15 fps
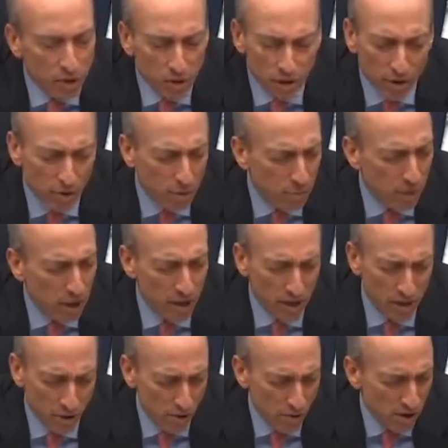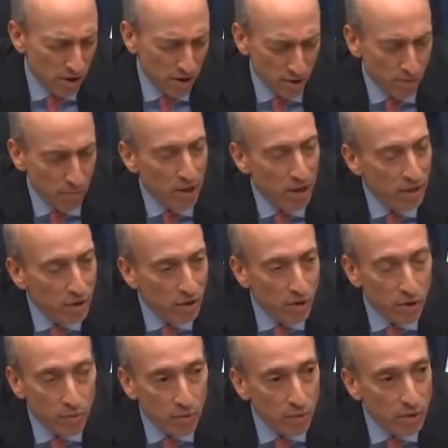I'm sorry, it was appellate
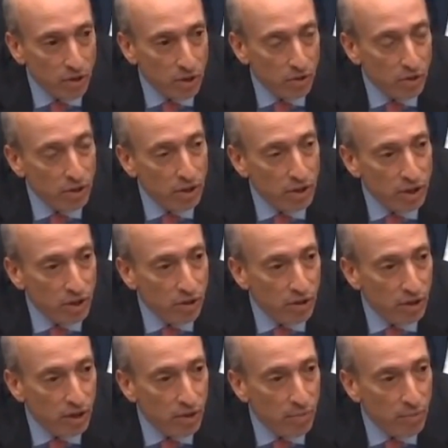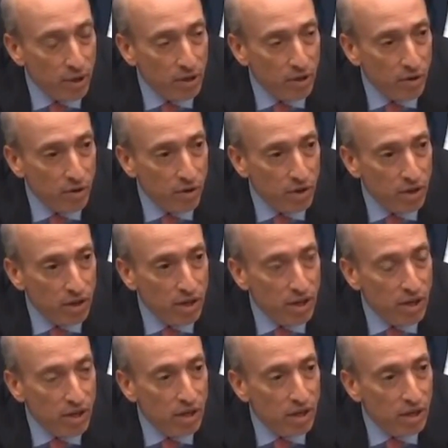court. But we're still considering that appellate court
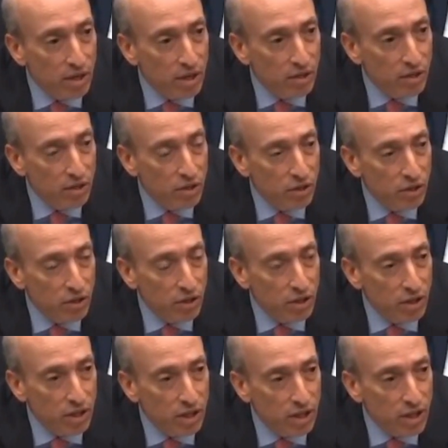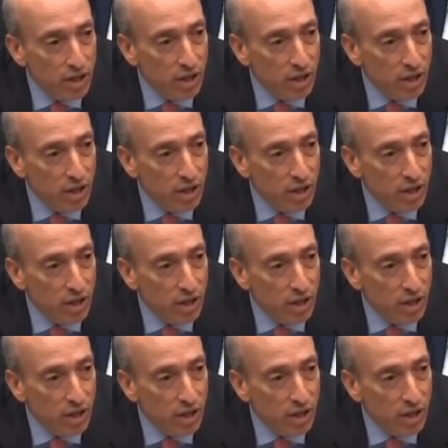decision.